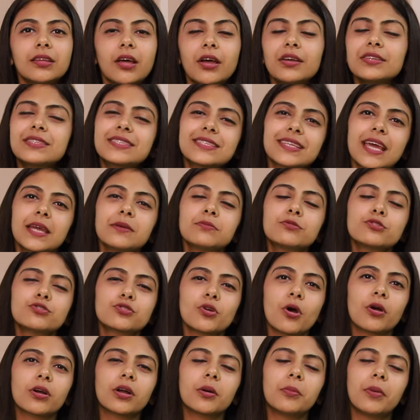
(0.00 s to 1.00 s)
Now it's time to
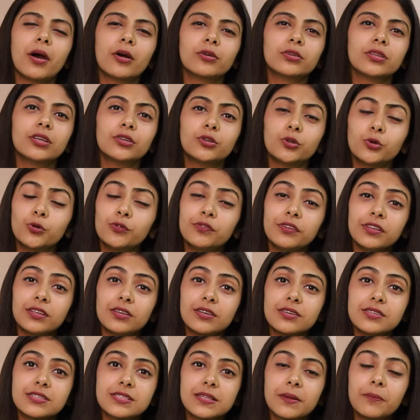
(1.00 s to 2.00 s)
talk about the
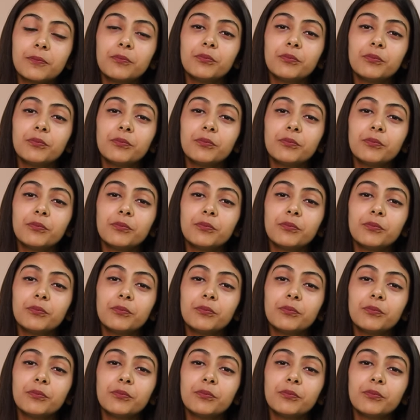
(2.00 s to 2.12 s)
two-wheelers.